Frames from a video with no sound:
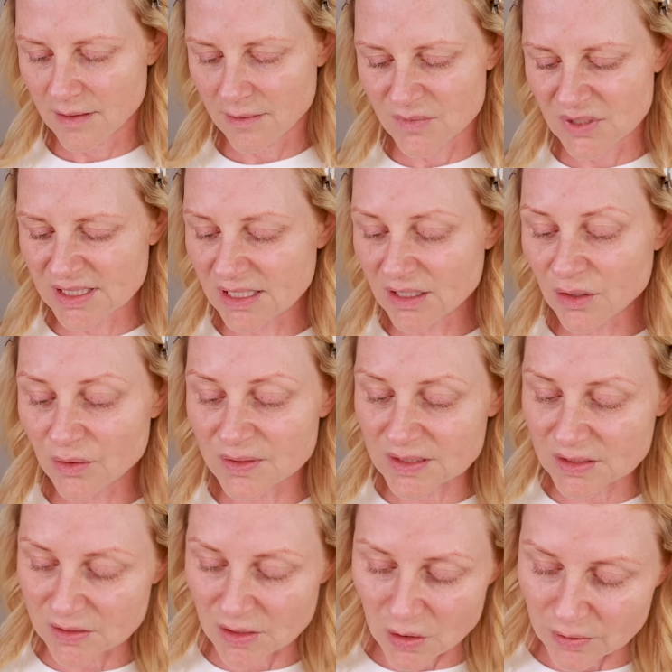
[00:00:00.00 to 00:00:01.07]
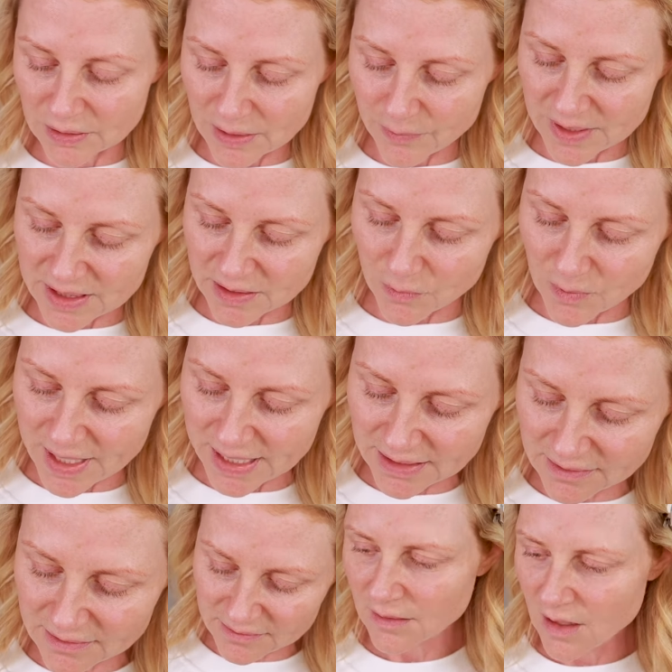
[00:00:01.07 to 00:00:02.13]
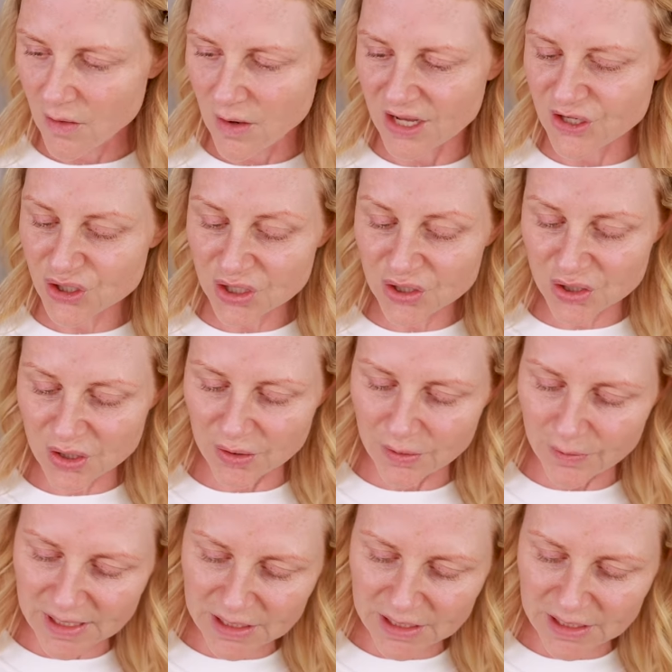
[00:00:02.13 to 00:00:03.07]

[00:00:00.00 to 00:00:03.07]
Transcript: I'm just going to go slowly with the white. Oh, I should show you